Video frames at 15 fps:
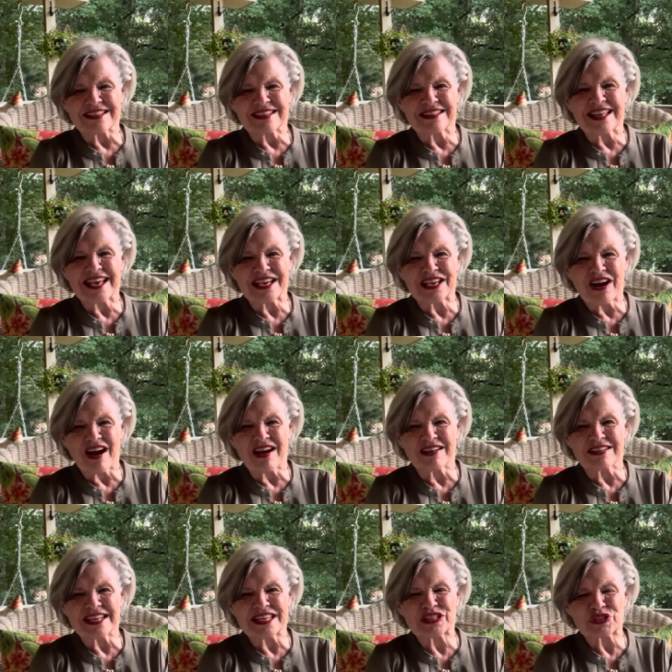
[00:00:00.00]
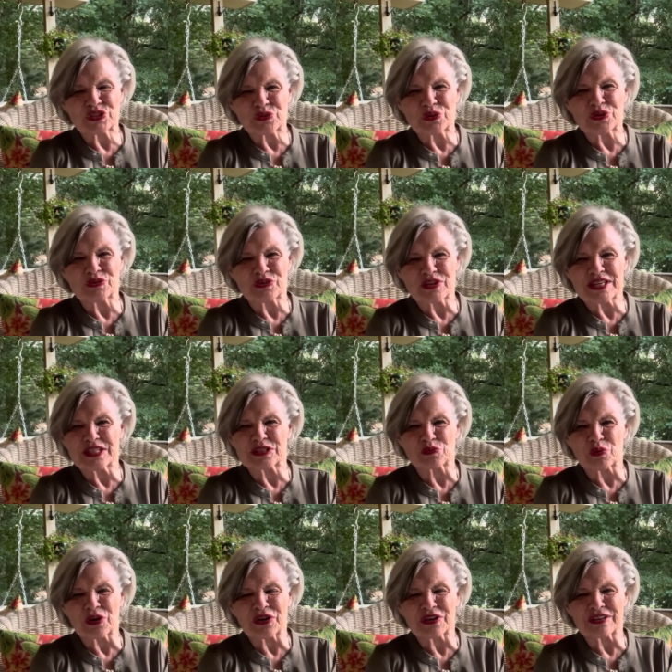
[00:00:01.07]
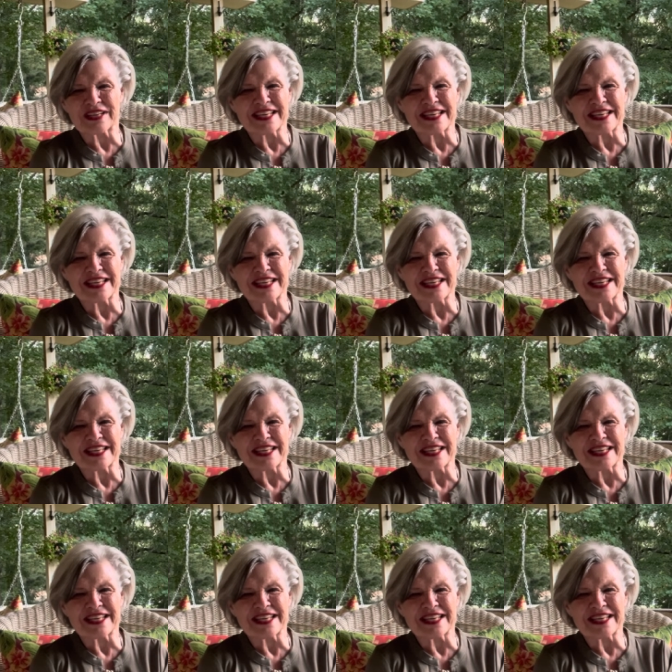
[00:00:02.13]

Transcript: that God is true to his word.